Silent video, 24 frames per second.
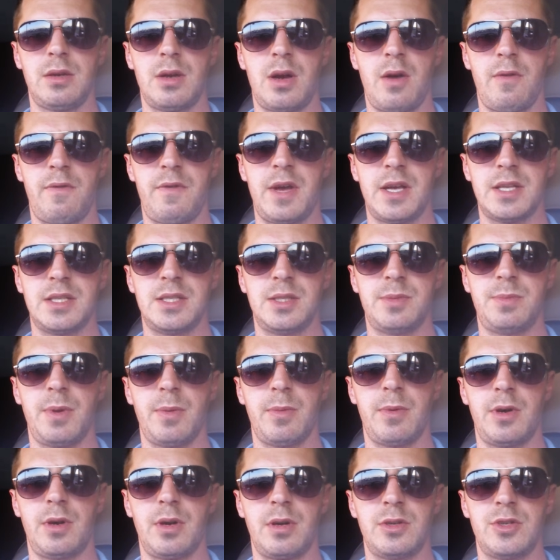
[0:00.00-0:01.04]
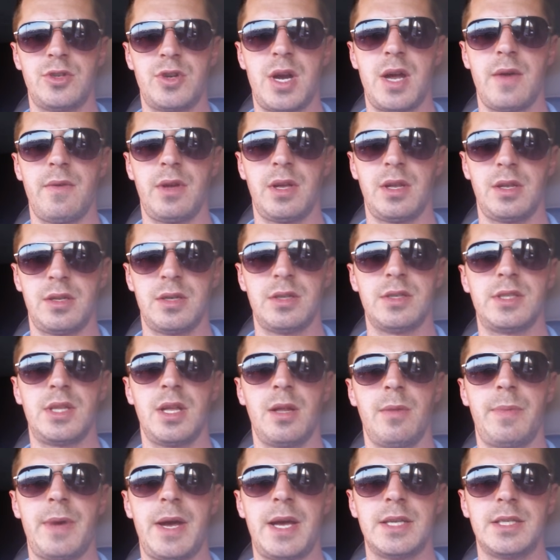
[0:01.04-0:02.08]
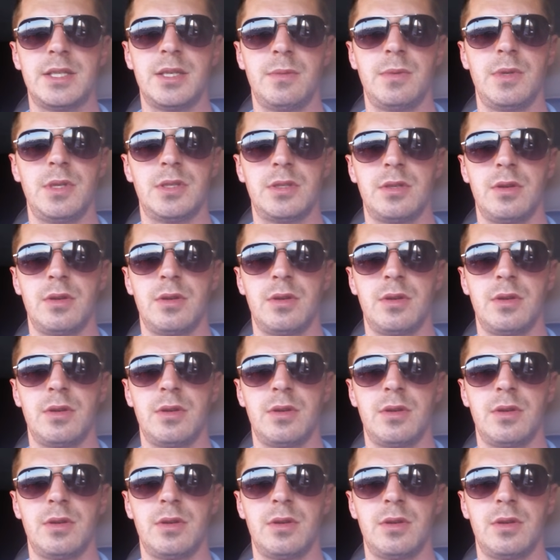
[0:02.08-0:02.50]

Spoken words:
how fast these people are driving, and they're still passing me.